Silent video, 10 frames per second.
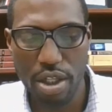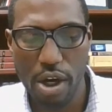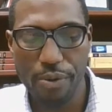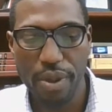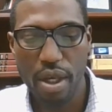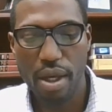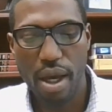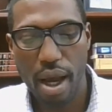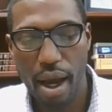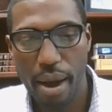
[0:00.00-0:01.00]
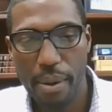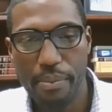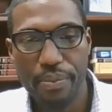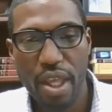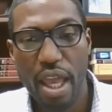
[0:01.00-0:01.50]
So
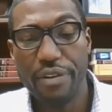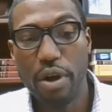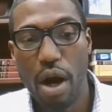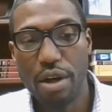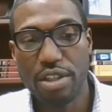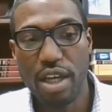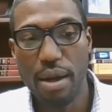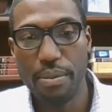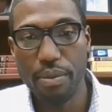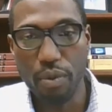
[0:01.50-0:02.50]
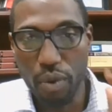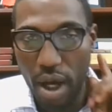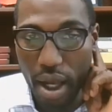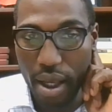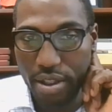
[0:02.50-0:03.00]
if there are some
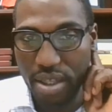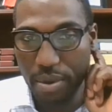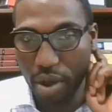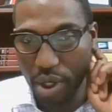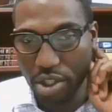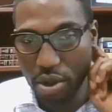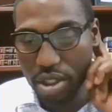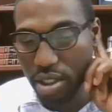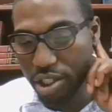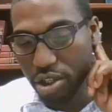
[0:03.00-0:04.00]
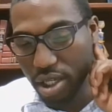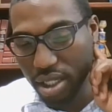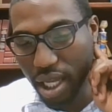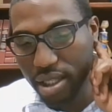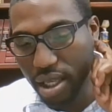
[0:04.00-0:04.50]
seminal resources that you're
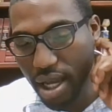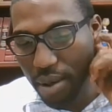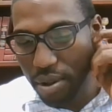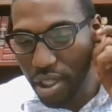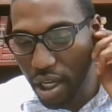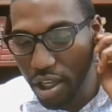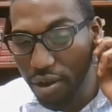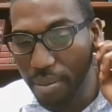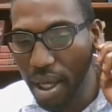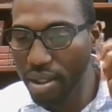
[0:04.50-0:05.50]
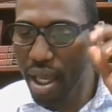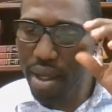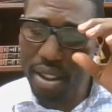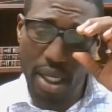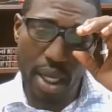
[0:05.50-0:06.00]
neglecting, I will tell you about
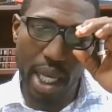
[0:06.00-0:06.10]
that.